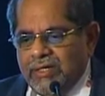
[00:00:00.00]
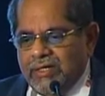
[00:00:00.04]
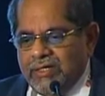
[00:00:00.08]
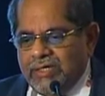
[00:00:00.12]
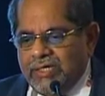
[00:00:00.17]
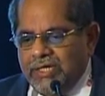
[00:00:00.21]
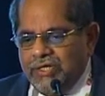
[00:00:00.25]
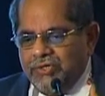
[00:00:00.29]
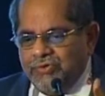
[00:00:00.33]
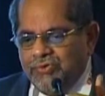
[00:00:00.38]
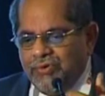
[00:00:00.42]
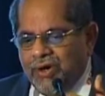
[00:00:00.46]

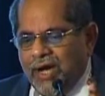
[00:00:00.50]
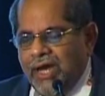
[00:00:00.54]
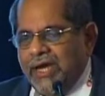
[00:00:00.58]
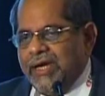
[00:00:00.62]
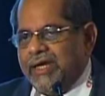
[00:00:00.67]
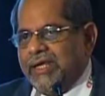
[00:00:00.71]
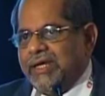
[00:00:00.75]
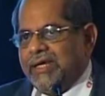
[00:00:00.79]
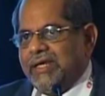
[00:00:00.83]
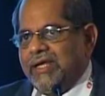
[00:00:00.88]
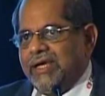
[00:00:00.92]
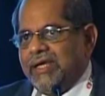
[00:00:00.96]
see,
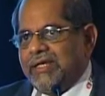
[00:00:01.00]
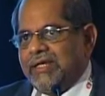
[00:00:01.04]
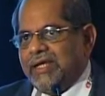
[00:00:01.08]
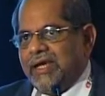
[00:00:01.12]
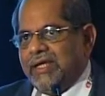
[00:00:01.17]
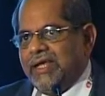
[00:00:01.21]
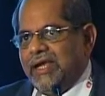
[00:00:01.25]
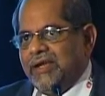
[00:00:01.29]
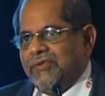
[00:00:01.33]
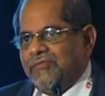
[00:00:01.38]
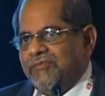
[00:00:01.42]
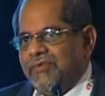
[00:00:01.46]
UID data
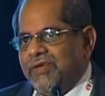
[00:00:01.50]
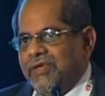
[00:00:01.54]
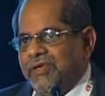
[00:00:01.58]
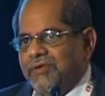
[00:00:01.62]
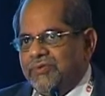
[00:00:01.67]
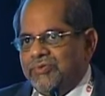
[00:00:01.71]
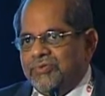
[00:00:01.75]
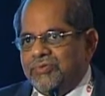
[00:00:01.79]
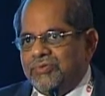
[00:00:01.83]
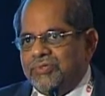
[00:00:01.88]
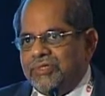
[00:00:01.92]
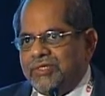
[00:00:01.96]
that we
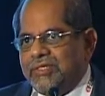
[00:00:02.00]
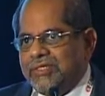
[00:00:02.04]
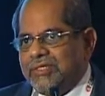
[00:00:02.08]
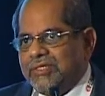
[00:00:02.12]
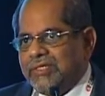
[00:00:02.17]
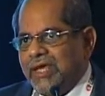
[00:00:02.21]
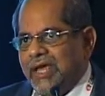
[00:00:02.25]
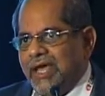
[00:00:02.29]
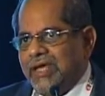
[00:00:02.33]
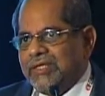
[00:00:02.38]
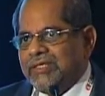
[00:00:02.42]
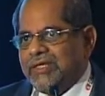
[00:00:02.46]
use
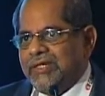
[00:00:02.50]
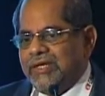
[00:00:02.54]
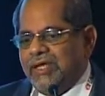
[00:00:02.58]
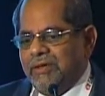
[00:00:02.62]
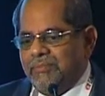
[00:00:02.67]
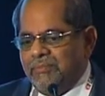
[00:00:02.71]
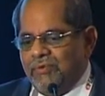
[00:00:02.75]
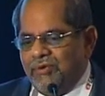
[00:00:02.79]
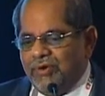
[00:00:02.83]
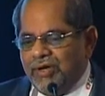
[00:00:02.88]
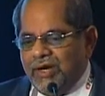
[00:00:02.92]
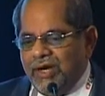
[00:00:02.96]
has a
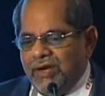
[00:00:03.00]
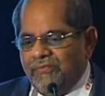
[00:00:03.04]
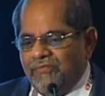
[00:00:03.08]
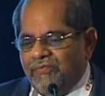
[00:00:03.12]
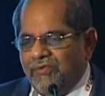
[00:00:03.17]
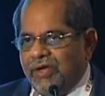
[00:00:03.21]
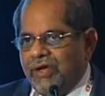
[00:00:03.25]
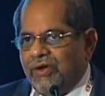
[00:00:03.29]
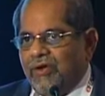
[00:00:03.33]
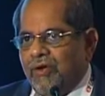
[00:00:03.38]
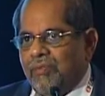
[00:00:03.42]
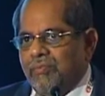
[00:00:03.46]

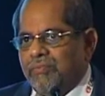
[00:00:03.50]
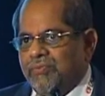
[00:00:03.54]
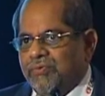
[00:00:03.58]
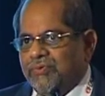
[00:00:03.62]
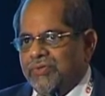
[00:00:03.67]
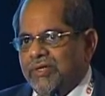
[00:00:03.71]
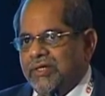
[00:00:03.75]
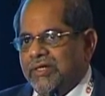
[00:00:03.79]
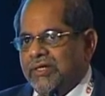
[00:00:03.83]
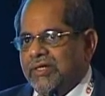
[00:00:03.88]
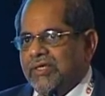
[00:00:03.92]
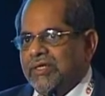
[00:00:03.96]
demographic
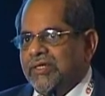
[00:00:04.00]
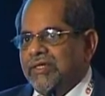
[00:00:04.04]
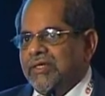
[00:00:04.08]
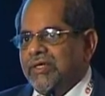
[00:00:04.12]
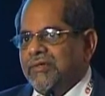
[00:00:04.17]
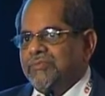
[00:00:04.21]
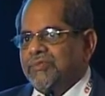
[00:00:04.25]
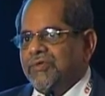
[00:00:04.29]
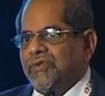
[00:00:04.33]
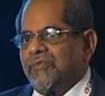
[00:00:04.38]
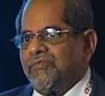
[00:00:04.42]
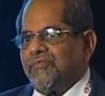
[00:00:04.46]
component in
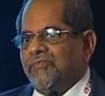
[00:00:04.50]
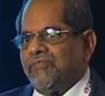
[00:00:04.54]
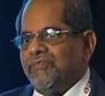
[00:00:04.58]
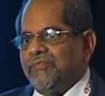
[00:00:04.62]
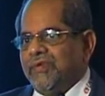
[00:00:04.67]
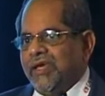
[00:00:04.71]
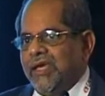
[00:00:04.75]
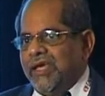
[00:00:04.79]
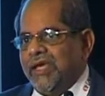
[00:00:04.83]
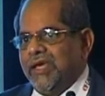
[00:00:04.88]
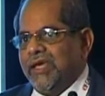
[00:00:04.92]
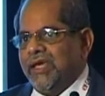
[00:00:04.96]
terms of
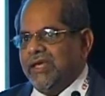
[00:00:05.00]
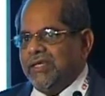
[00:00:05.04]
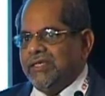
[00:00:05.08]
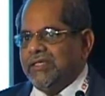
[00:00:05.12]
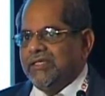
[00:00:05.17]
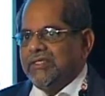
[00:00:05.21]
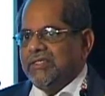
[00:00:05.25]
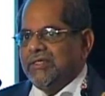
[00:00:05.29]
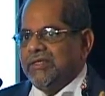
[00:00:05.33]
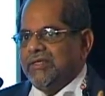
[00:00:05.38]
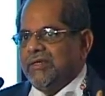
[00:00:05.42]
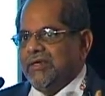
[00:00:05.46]

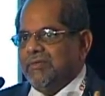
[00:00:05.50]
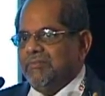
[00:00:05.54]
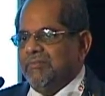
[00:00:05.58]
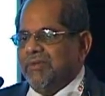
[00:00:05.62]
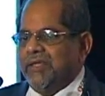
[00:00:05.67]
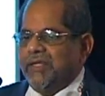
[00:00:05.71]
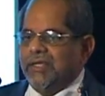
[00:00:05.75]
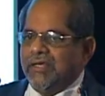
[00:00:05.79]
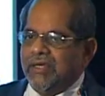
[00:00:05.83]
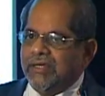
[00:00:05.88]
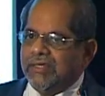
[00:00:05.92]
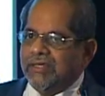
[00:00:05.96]
age,
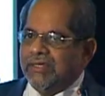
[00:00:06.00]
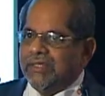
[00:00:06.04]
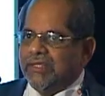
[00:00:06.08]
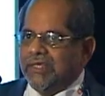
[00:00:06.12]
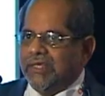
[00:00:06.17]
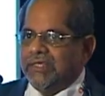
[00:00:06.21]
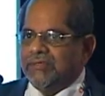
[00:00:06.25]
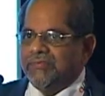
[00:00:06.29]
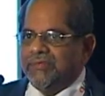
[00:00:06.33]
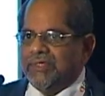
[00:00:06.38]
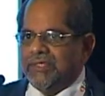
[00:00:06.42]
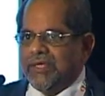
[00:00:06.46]
many other
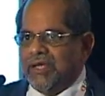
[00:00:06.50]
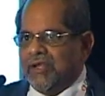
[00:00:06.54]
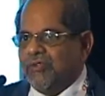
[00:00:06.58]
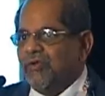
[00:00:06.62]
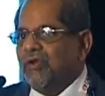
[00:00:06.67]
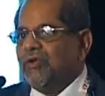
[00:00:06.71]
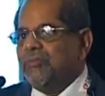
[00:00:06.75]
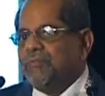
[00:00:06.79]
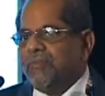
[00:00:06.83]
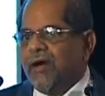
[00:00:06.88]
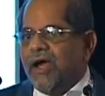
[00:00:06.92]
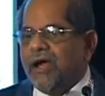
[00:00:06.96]
things which are
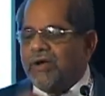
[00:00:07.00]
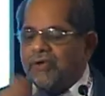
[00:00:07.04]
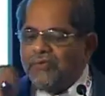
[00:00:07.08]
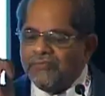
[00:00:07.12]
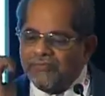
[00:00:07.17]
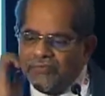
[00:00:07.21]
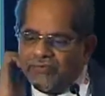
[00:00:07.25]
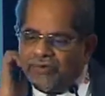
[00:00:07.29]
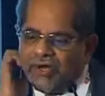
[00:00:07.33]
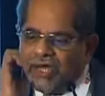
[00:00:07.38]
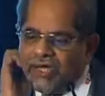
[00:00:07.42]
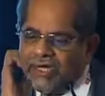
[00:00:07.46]
not part of
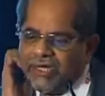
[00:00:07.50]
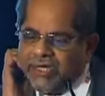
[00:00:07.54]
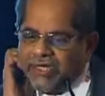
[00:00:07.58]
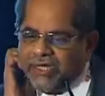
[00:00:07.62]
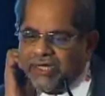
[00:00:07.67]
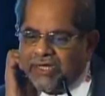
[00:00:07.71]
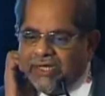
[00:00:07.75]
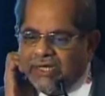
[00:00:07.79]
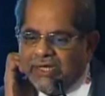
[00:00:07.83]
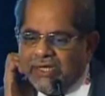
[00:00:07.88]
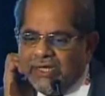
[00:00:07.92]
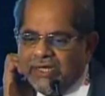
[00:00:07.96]

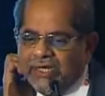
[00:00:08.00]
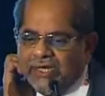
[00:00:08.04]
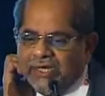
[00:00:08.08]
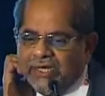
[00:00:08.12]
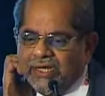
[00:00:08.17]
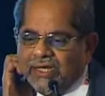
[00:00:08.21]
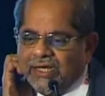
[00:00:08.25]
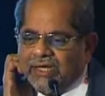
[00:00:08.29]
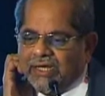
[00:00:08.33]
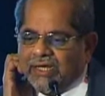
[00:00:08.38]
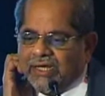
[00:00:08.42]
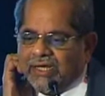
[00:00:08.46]
UID.
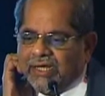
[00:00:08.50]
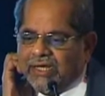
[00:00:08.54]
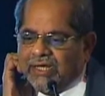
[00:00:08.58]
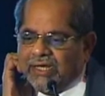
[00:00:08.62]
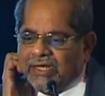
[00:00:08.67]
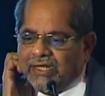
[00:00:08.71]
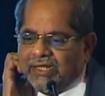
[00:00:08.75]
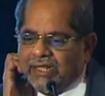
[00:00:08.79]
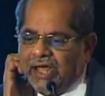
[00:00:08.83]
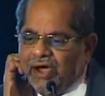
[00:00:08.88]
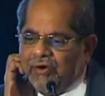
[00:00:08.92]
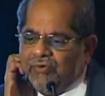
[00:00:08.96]

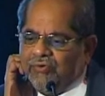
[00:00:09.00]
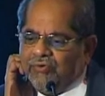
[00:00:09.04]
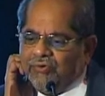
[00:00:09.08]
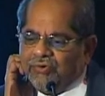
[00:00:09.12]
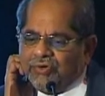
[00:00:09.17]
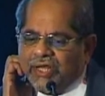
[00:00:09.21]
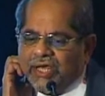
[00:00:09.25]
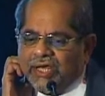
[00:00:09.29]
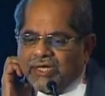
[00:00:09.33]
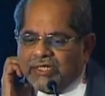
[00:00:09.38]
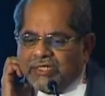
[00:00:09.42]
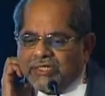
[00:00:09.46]
Now, who
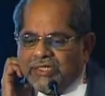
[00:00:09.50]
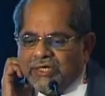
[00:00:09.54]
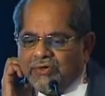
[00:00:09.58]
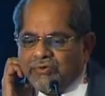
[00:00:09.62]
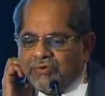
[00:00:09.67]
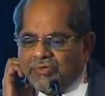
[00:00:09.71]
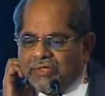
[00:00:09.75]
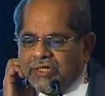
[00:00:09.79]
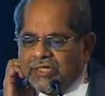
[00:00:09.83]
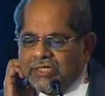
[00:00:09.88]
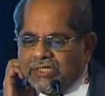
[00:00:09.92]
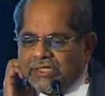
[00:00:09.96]
takes the
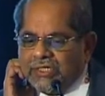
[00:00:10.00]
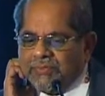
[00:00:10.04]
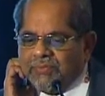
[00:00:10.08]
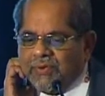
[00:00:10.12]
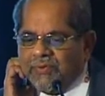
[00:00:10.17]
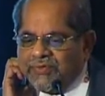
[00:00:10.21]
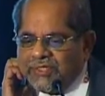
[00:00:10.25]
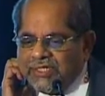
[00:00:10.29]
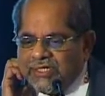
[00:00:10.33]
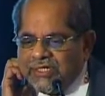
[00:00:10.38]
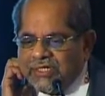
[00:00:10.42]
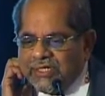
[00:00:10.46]
ownership
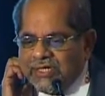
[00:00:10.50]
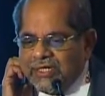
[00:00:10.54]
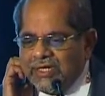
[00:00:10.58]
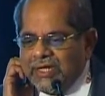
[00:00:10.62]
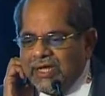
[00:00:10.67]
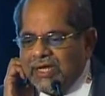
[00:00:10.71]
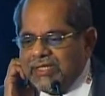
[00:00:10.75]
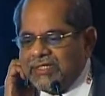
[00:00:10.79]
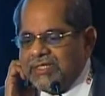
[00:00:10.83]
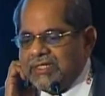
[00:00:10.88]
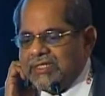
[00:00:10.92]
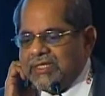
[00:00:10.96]
of
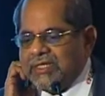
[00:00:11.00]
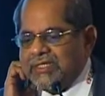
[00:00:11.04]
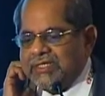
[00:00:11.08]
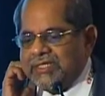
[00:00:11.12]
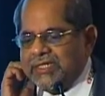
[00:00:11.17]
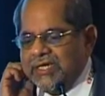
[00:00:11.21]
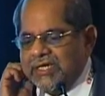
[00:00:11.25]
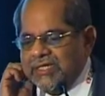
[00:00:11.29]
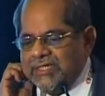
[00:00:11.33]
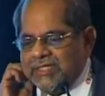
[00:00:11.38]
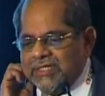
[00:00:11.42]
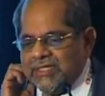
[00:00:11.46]
synchronizing the
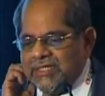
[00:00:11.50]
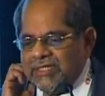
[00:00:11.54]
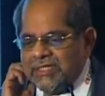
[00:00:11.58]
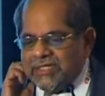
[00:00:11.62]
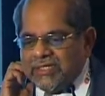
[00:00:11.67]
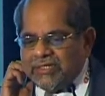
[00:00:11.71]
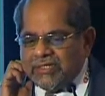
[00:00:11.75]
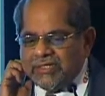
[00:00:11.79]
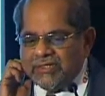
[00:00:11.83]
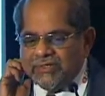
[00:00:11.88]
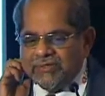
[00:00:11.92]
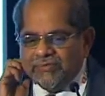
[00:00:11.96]

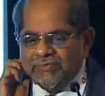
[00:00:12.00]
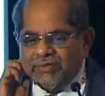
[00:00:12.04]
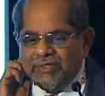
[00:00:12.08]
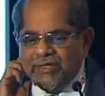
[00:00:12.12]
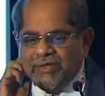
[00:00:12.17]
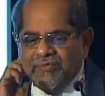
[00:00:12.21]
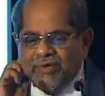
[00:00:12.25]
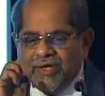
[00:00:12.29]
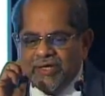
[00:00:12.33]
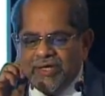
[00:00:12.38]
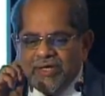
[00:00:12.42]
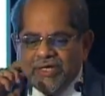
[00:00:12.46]
changes with
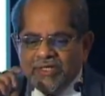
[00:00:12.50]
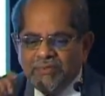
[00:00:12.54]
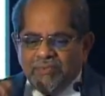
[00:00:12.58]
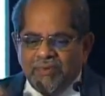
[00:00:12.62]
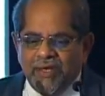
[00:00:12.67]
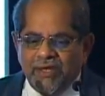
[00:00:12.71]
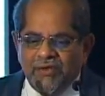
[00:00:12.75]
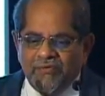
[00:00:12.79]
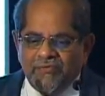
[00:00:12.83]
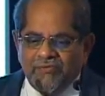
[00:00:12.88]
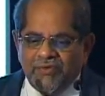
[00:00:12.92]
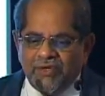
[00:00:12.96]
the various
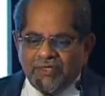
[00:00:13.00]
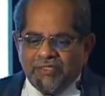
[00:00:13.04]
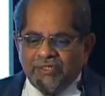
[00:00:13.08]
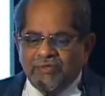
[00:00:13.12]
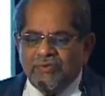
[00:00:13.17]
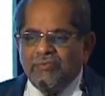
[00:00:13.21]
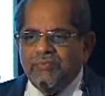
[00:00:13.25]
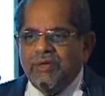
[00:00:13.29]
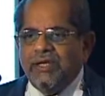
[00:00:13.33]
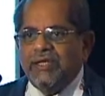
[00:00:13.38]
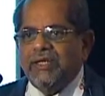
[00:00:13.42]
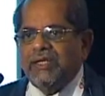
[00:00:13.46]
benefits
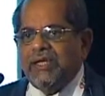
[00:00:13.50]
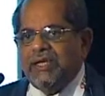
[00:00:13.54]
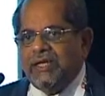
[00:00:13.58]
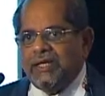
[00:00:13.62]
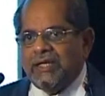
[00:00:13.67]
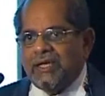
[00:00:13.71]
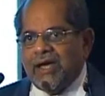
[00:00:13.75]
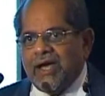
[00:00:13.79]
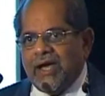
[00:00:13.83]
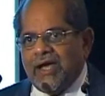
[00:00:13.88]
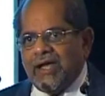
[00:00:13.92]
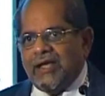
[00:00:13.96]
domain
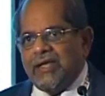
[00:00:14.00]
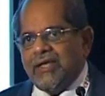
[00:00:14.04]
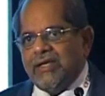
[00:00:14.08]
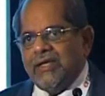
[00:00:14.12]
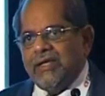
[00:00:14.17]
data?